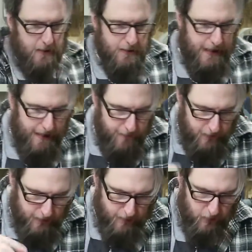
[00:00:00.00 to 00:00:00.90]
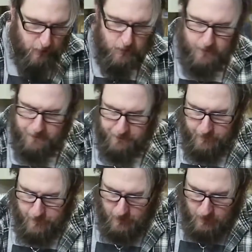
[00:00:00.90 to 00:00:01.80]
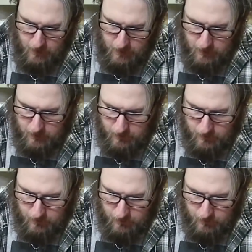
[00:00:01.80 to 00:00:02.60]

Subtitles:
These have the little, I